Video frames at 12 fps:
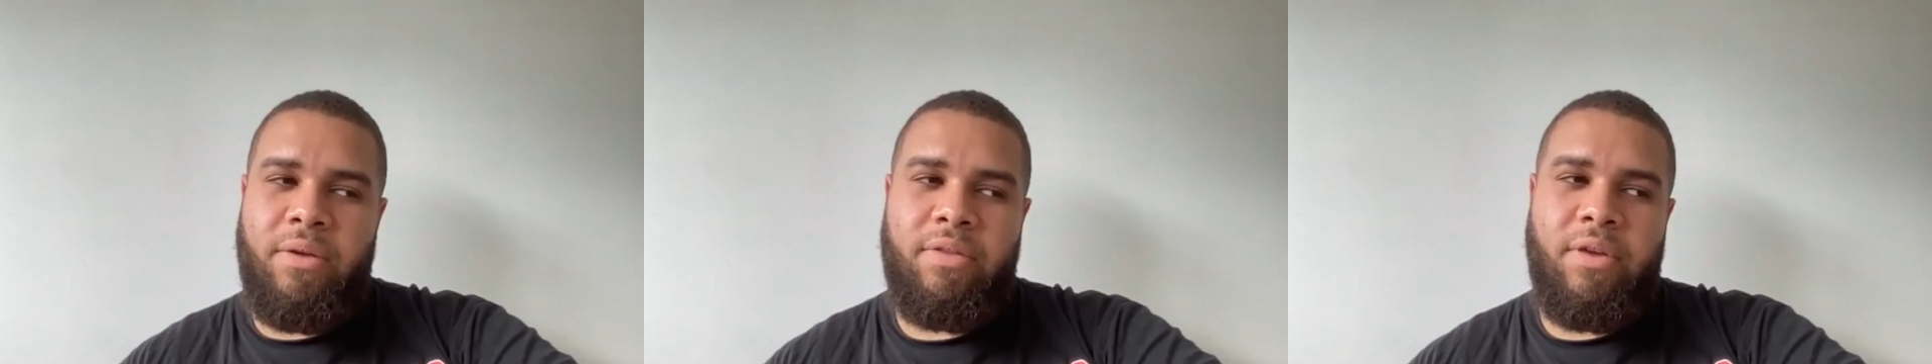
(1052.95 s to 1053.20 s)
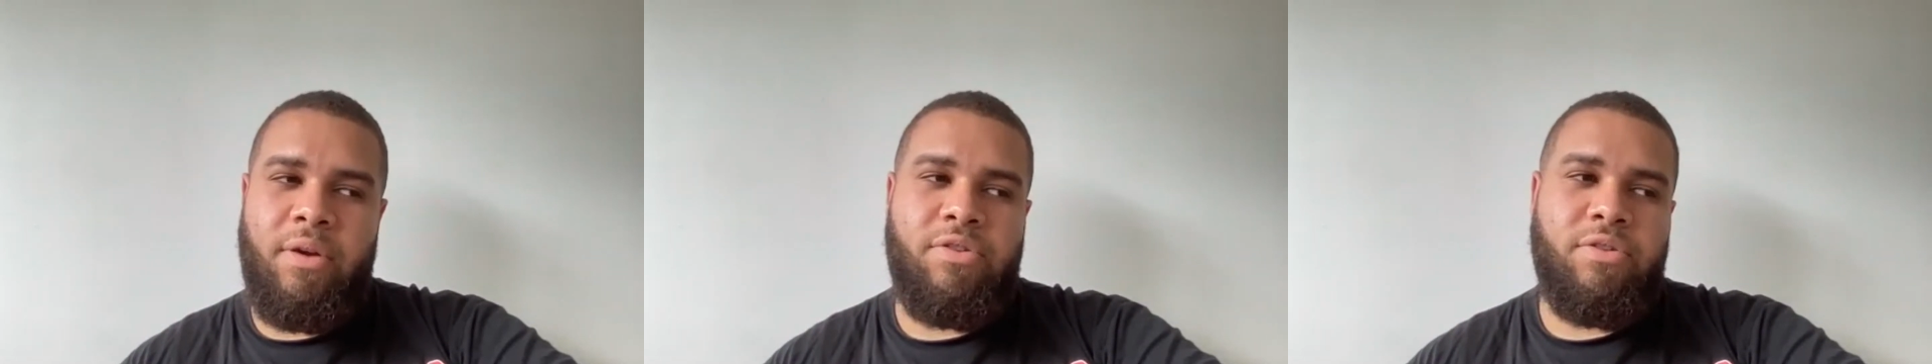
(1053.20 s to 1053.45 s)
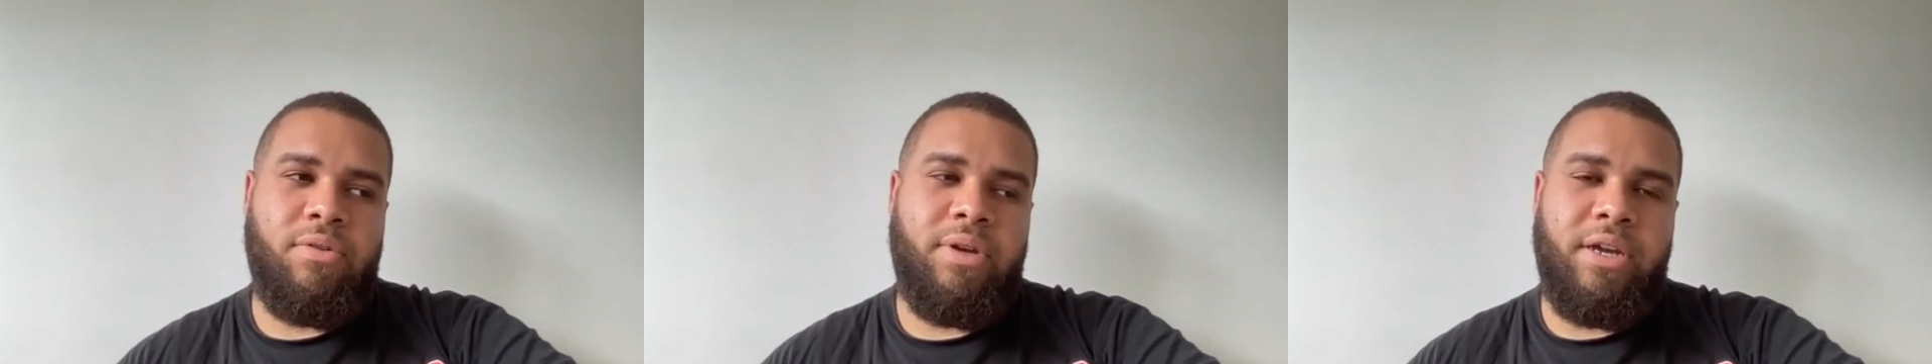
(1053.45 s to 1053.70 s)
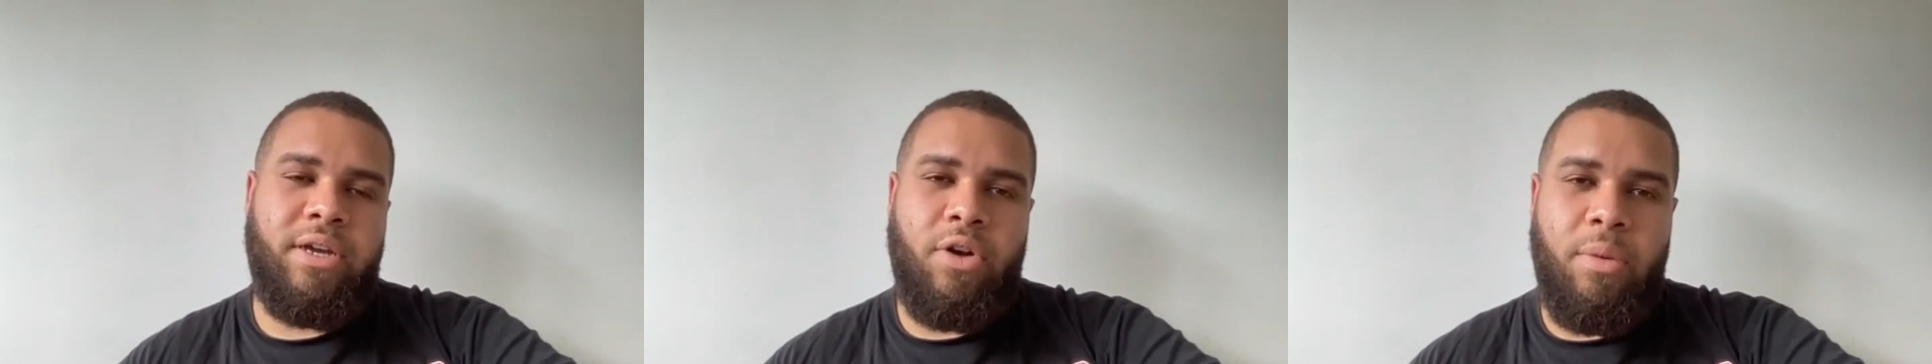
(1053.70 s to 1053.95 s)
social
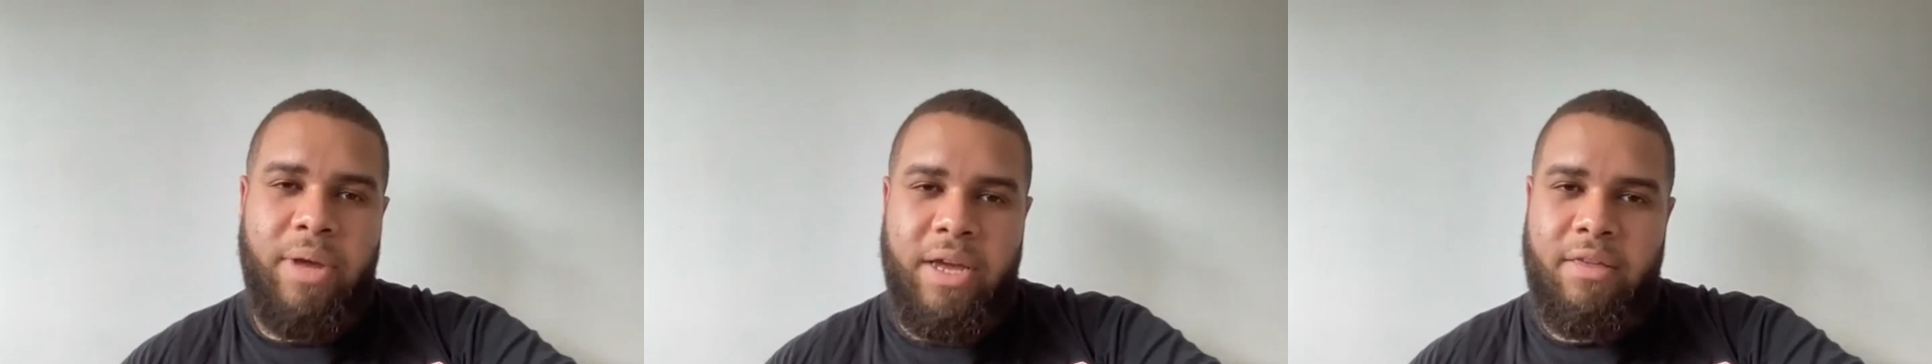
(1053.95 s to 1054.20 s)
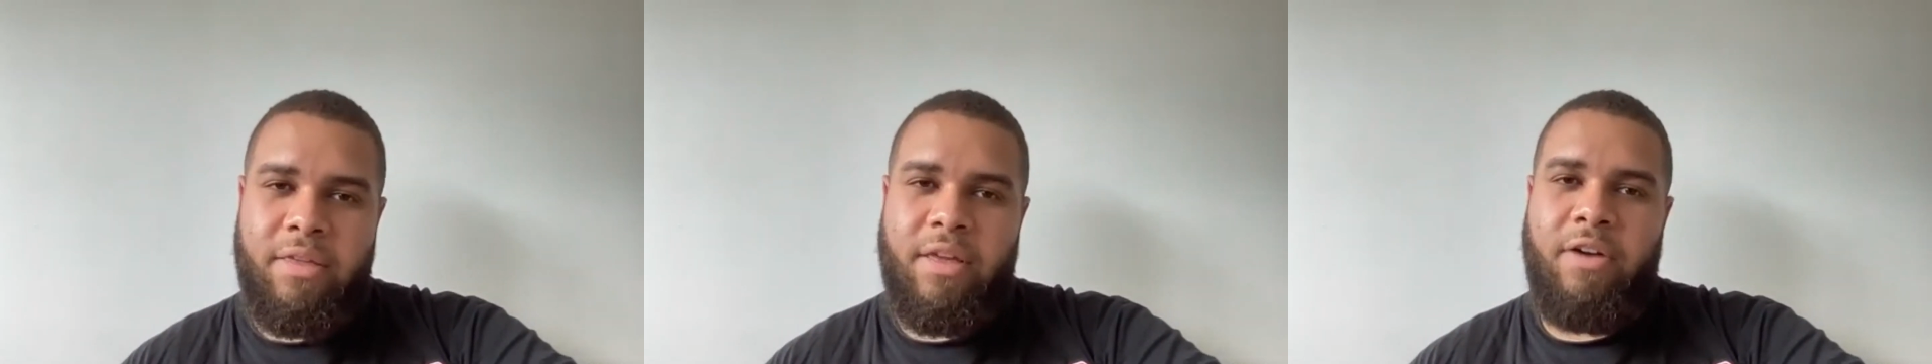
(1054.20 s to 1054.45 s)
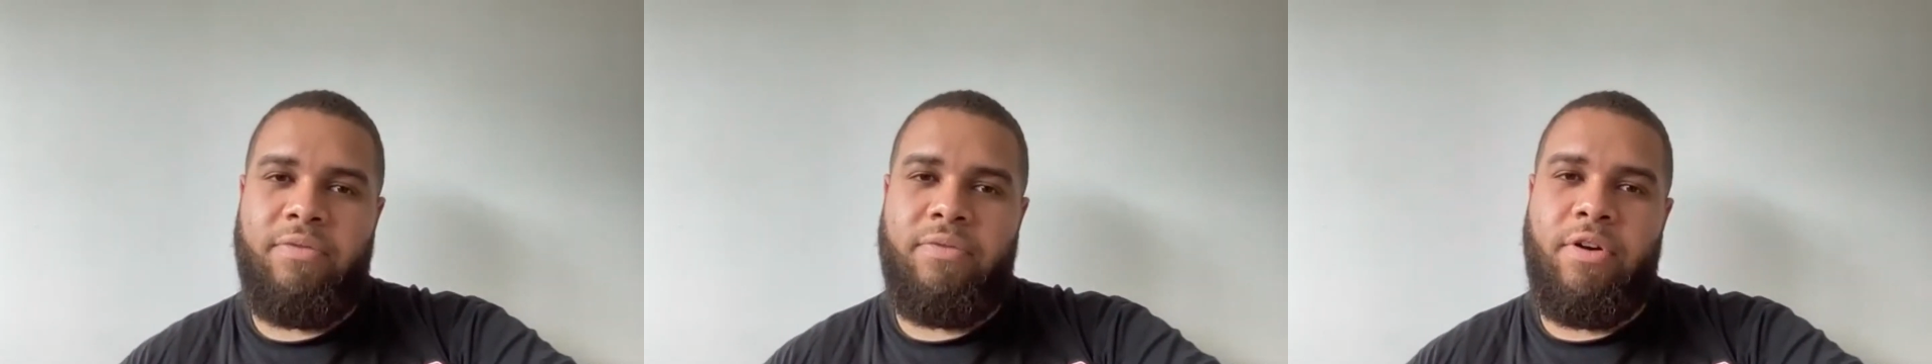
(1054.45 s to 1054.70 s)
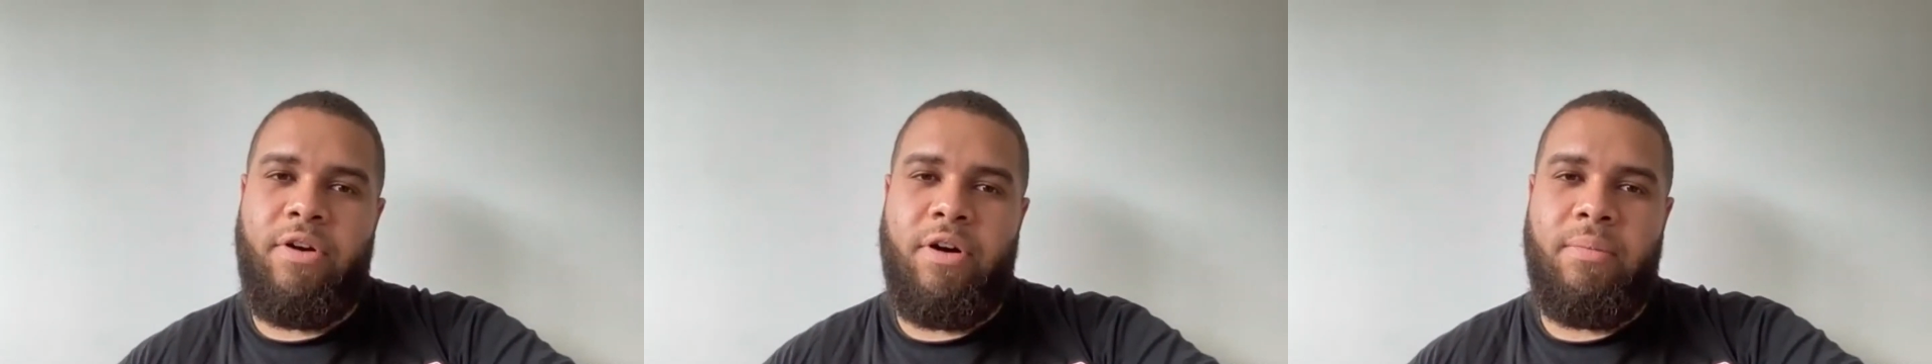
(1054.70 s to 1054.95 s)
economic stuff,
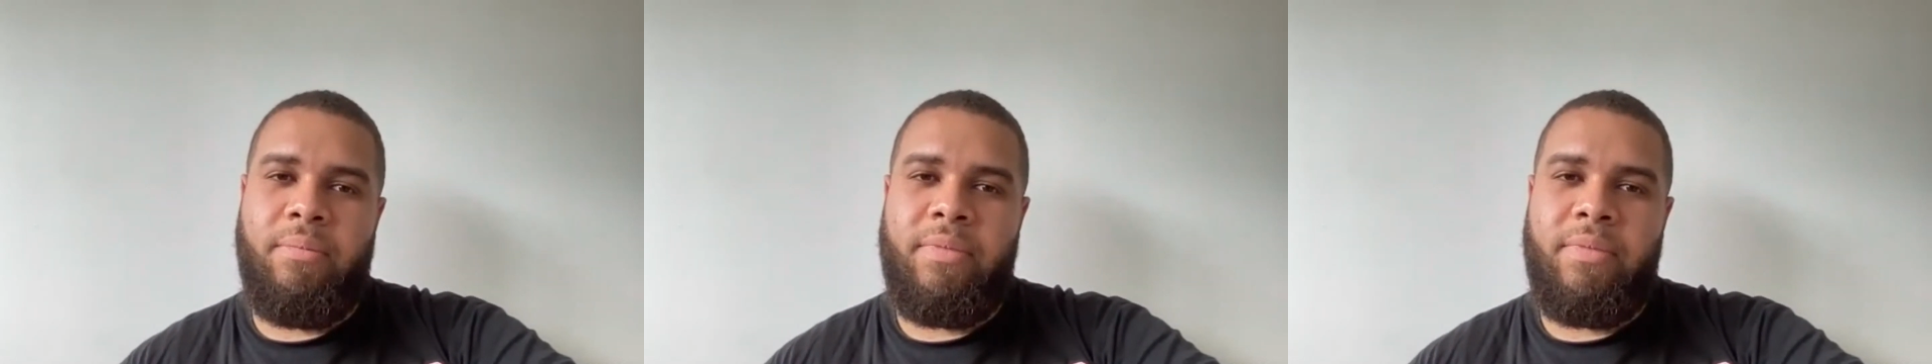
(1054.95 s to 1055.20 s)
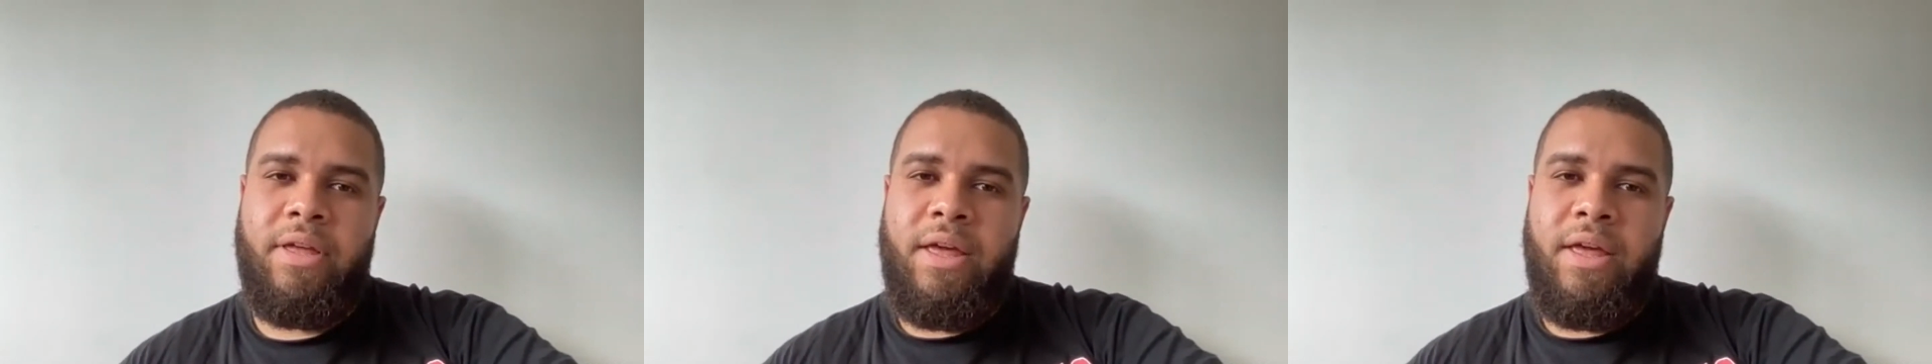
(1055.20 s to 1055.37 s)
from